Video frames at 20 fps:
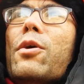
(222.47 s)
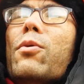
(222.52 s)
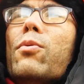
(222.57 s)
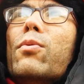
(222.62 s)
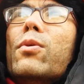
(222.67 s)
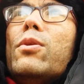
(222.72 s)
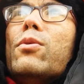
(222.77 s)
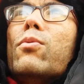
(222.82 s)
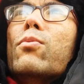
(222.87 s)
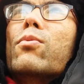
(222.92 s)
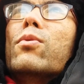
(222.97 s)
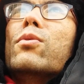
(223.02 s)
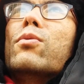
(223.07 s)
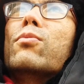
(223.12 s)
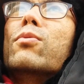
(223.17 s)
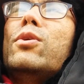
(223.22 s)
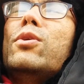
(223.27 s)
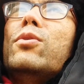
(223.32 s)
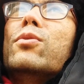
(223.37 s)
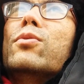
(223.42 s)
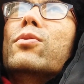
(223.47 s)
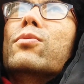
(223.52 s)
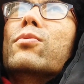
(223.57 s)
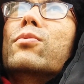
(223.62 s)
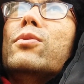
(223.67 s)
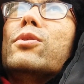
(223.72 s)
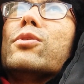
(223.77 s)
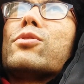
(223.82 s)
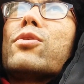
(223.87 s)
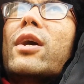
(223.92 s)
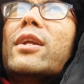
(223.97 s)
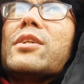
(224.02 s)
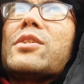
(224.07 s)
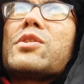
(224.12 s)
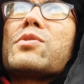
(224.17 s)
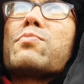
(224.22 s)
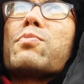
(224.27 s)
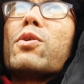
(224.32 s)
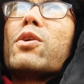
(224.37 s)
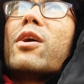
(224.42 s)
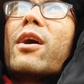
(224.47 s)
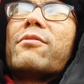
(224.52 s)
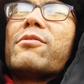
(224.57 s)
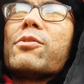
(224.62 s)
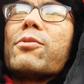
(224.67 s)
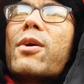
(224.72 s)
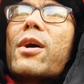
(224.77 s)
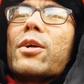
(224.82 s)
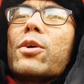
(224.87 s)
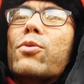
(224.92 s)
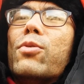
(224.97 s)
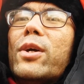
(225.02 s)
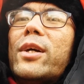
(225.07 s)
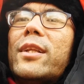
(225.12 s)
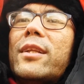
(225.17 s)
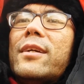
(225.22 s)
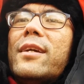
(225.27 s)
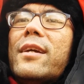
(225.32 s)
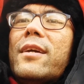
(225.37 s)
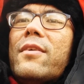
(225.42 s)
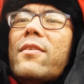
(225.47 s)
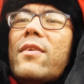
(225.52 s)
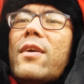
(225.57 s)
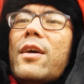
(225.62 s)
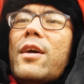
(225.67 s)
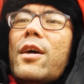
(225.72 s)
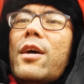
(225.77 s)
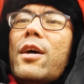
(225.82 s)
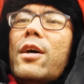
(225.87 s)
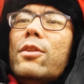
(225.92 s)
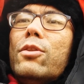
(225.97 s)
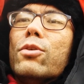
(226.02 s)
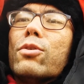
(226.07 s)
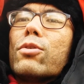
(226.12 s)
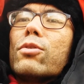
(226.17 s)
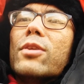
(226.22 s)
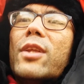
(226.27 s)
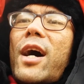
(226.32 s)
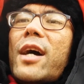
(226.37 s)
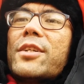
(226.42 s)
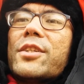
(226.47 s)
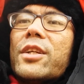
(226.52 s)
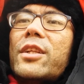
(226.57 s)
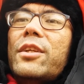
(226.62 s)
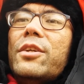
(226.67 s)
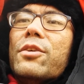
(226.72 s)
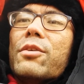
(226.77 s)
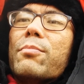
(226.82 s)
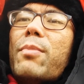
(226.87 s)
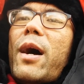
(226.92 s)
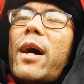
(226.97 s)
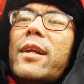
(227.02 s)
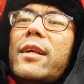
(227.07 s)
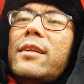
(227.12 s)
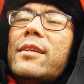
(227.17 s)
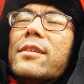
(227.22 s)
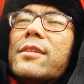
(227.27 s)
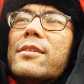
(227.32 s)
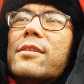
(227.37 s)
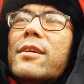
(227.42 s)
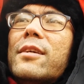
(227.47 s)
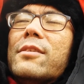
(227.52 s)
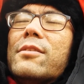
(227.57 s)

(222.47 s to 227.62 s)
when you try to spring off the ground quickly, neurologically your body is